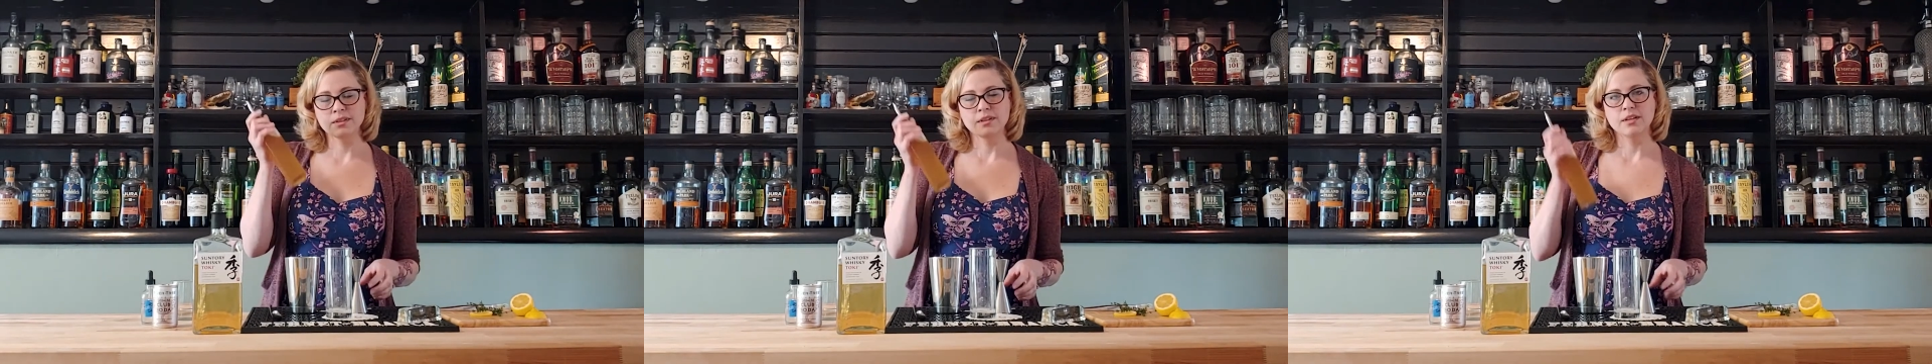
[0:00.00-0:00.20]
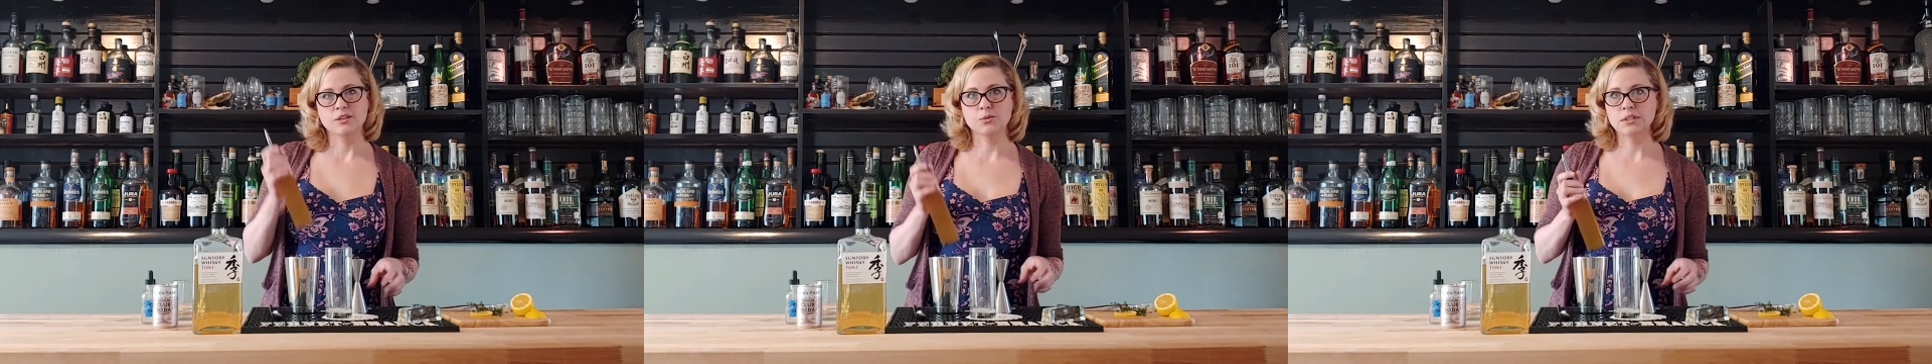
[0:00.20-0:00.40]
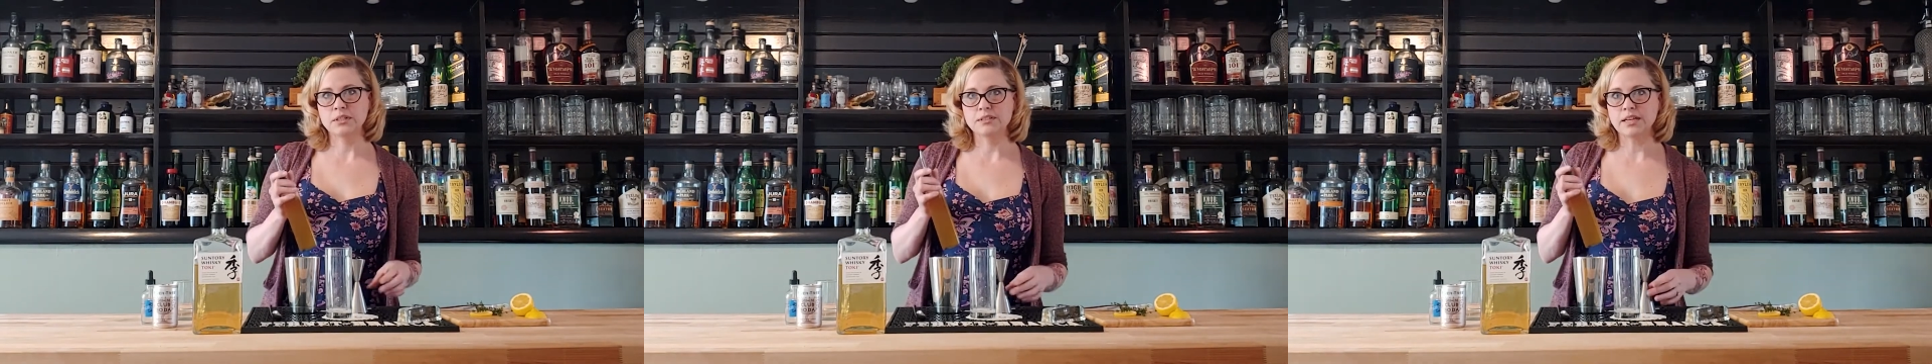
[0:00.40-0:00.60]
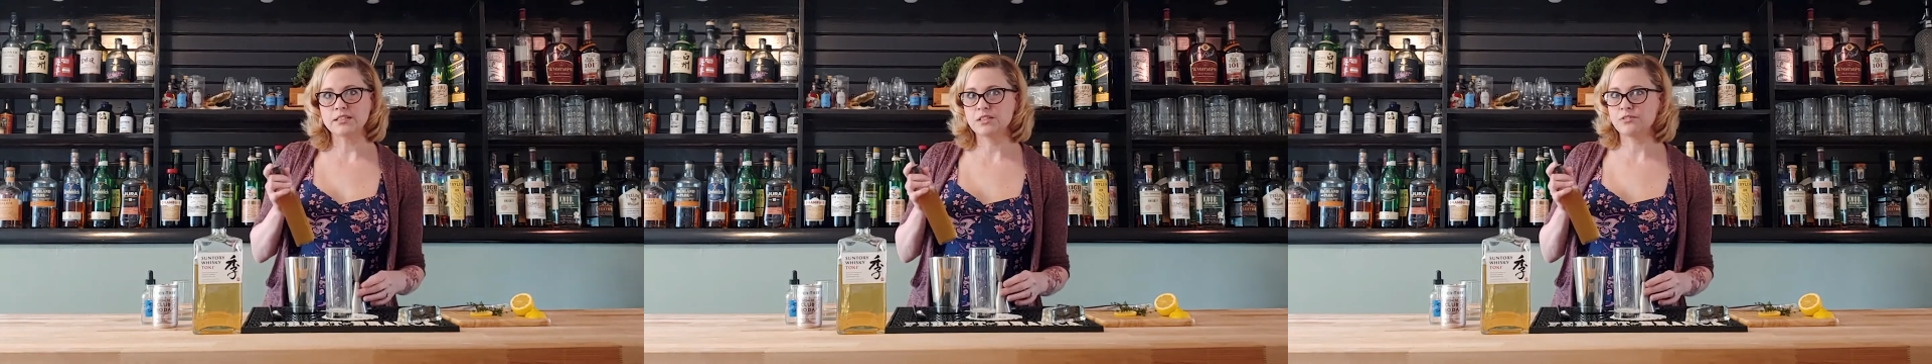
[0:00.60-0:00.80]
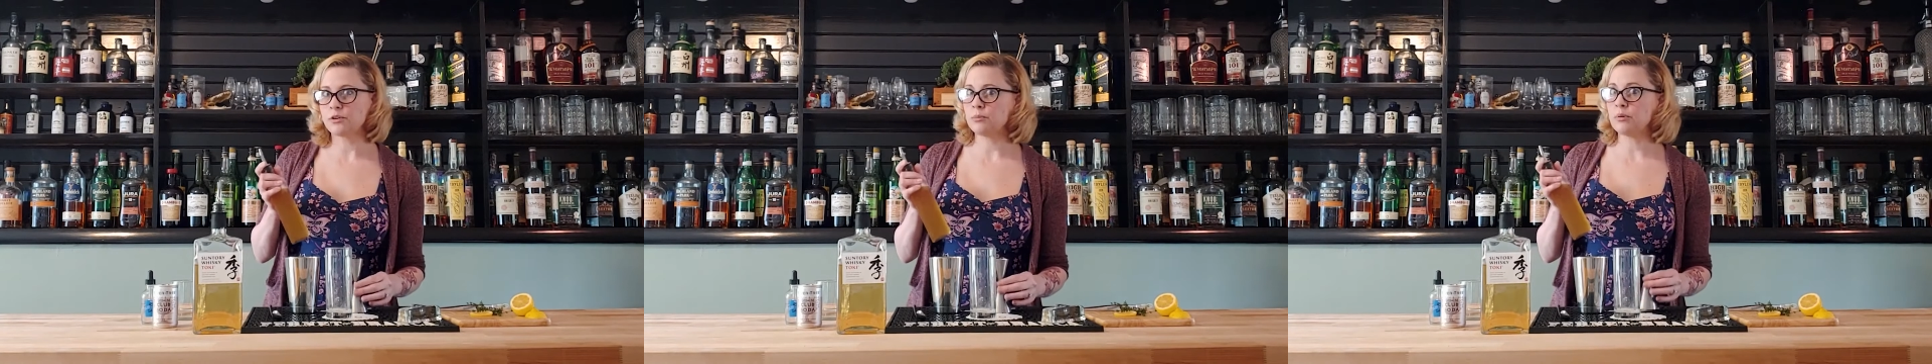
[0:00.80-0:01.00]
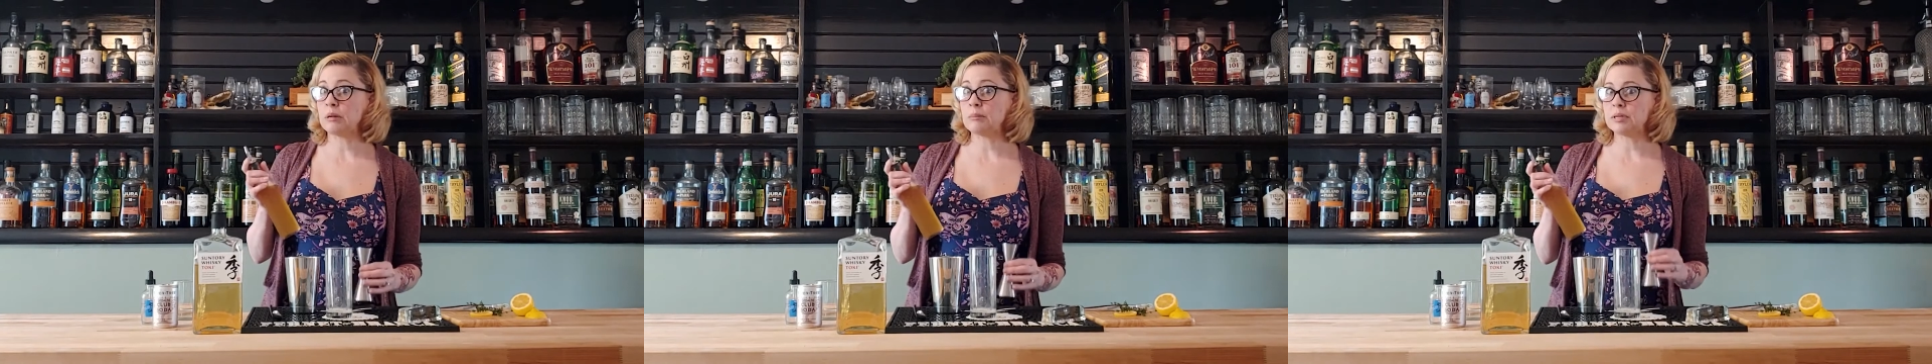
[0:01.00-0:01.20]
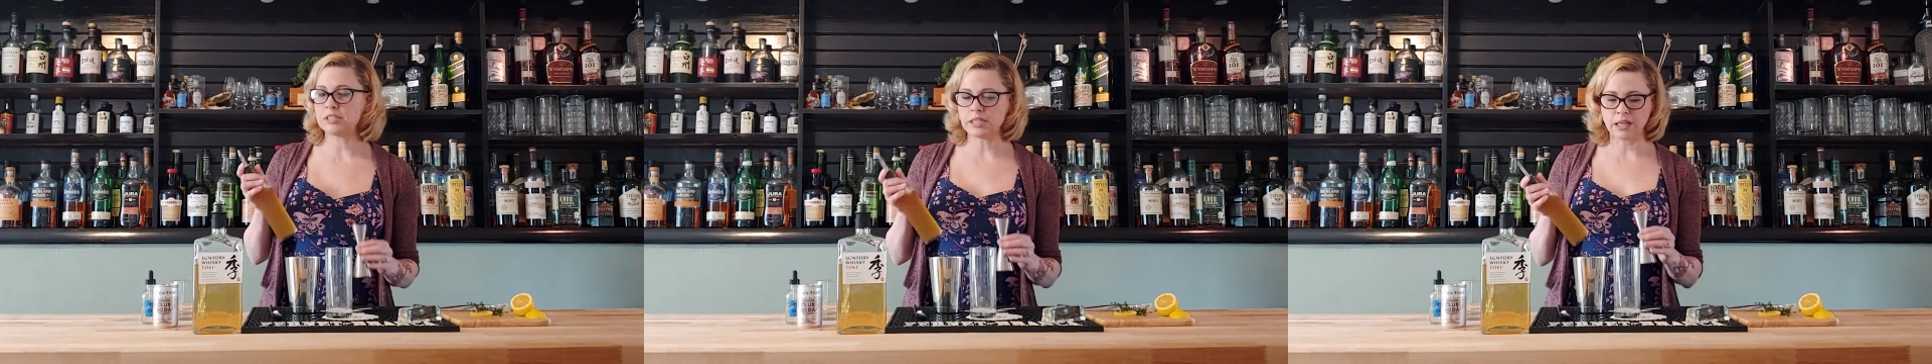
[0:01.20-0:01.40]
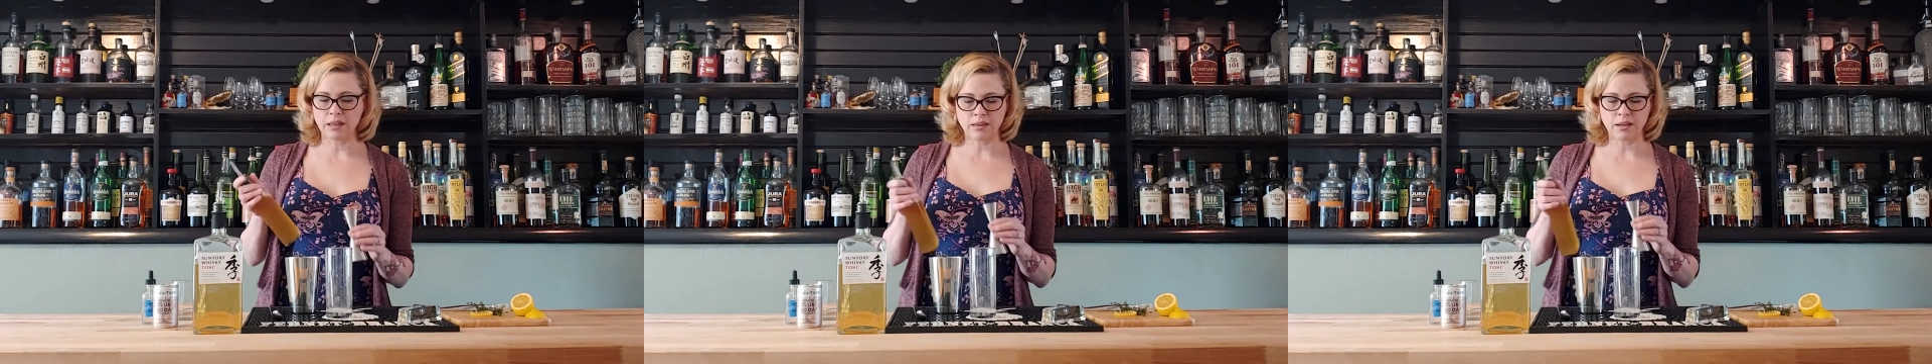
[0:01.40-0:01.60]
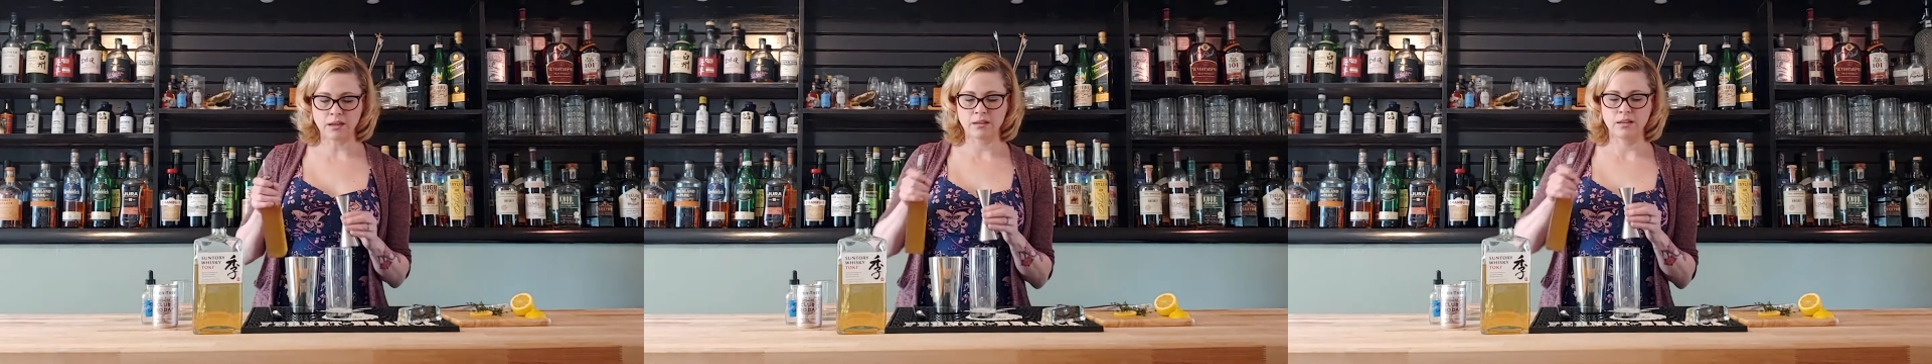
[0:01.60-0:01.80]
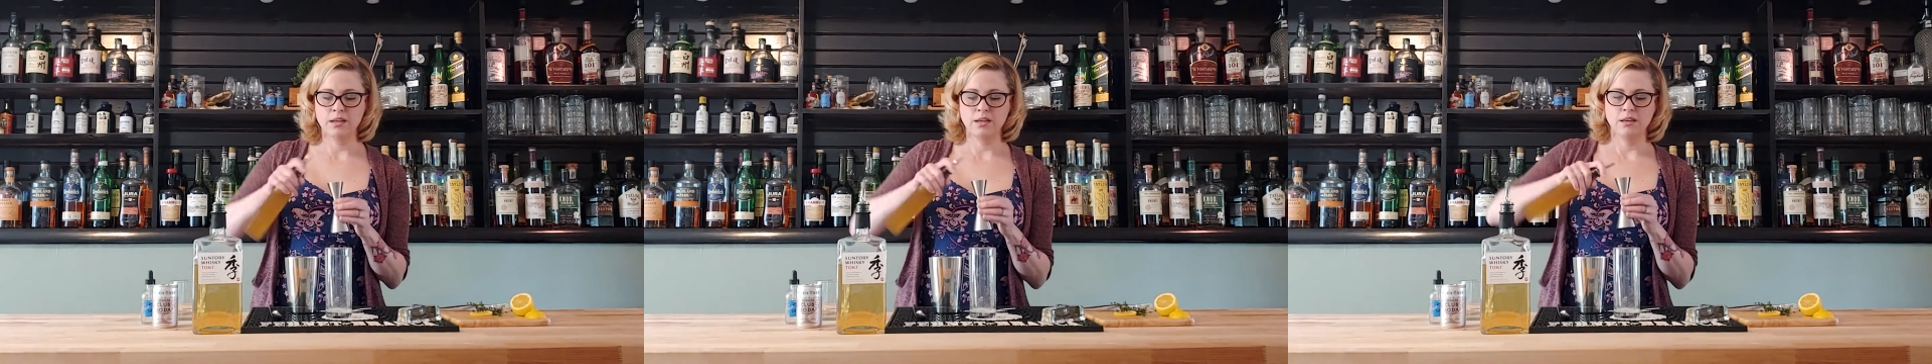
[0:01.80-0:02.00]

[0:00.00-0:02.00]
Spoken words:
It's really tasty for pretty much anything.